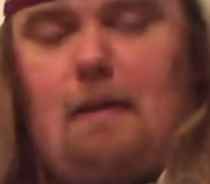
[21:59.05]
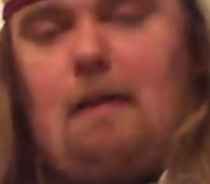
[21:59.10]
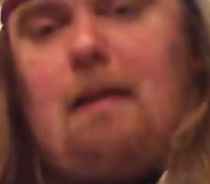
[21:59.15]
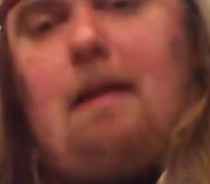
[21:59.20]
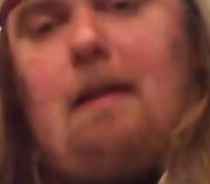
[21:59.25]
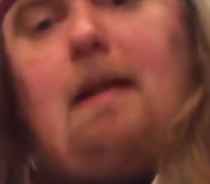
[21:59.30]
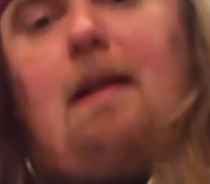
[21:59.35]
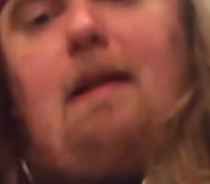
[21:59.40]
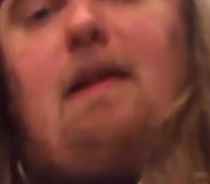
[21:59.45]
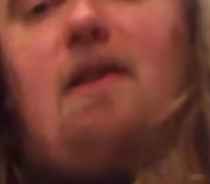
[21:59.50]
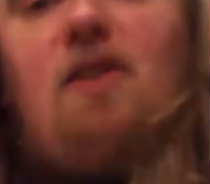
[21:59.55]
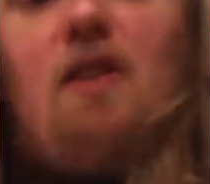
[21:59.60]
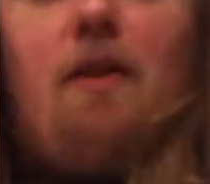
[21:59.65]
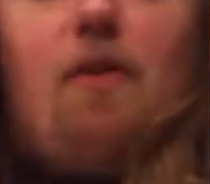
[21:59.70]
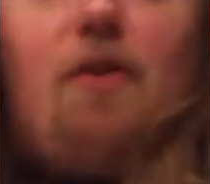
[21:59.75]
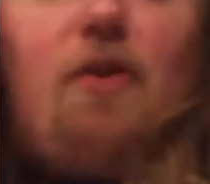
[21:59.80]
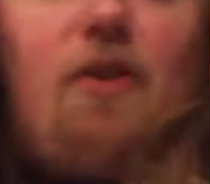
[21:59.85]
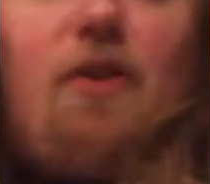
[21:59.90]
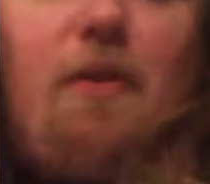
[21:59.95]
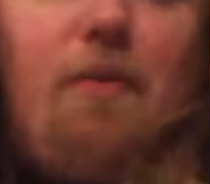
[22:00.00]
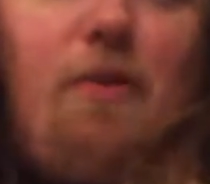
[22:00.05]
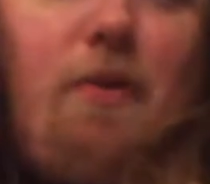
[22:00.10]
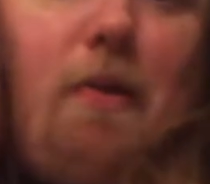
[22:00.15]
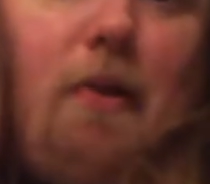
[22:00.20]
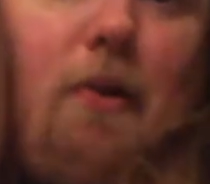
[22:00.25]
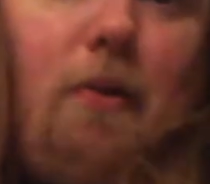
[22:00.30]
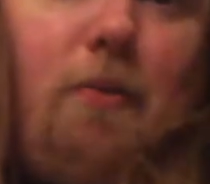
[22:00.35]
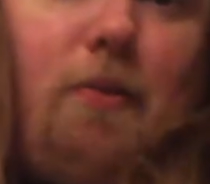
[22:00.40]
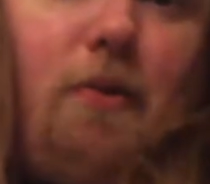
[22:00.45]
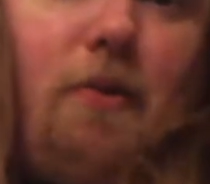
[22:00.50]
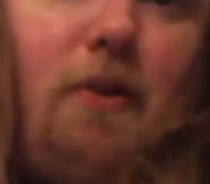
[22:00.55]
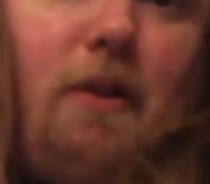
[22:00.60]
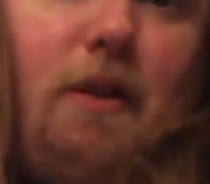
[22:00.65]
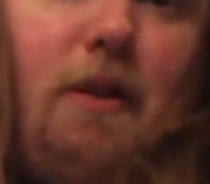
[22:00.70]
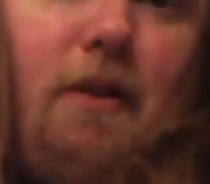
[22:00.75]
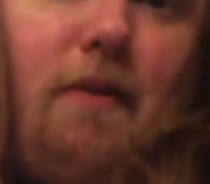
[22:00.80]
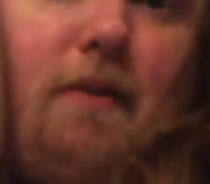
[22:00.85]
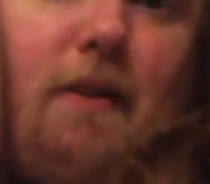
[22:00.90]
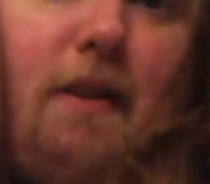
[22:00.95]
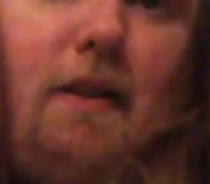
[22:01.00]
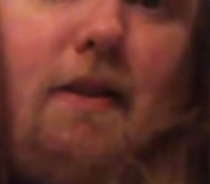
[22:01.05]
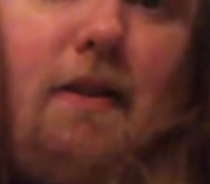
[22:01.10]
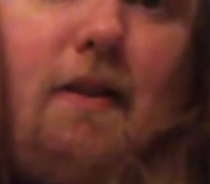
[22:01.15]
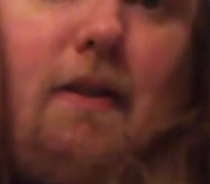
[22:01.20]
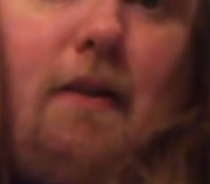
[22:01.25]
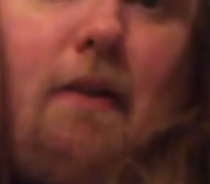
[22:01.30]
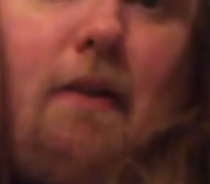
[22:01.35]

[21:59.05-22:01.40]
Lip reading: Yeah, this suit just seems to be a lot more to these.